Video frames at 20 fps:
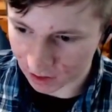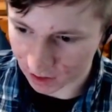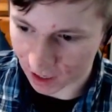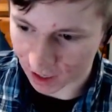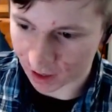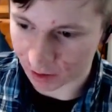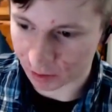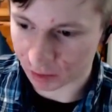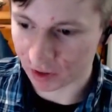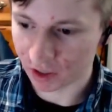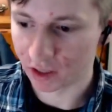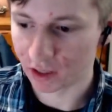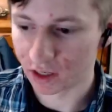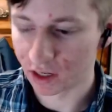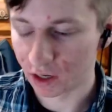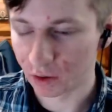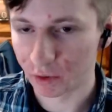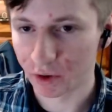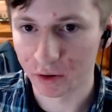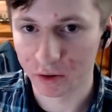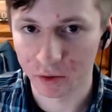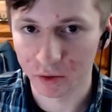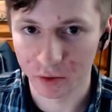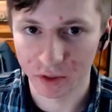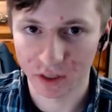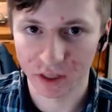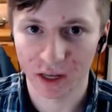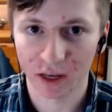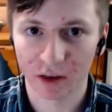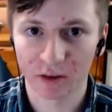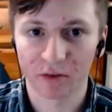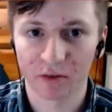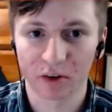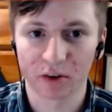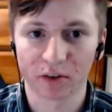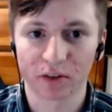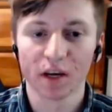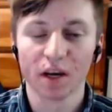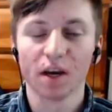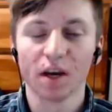completely done what I was just saying first.
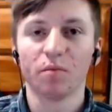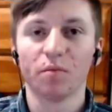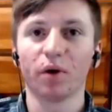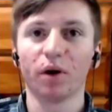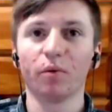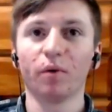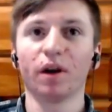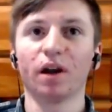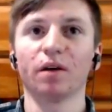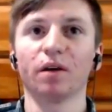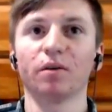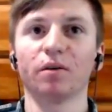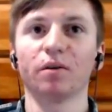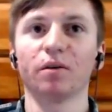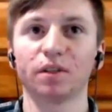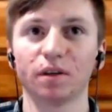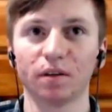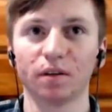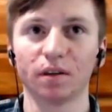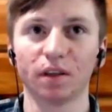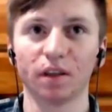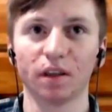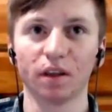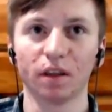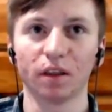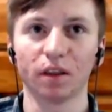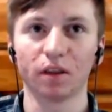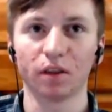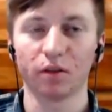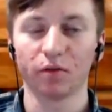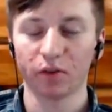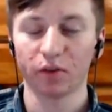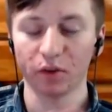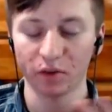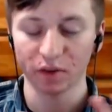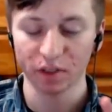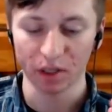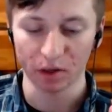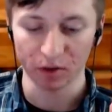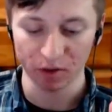But what I was,
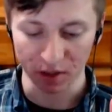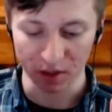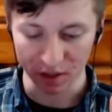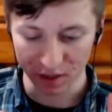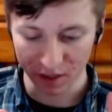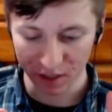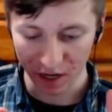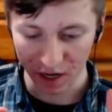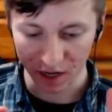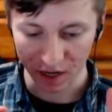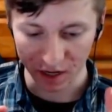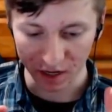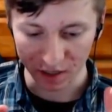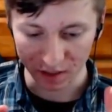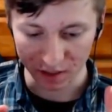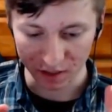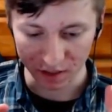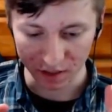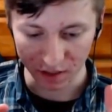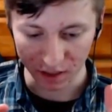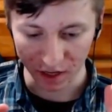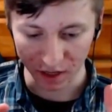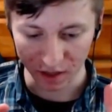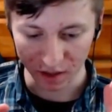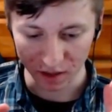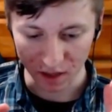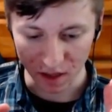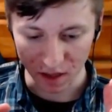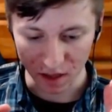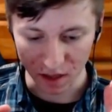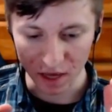the first I was gonna say is, like,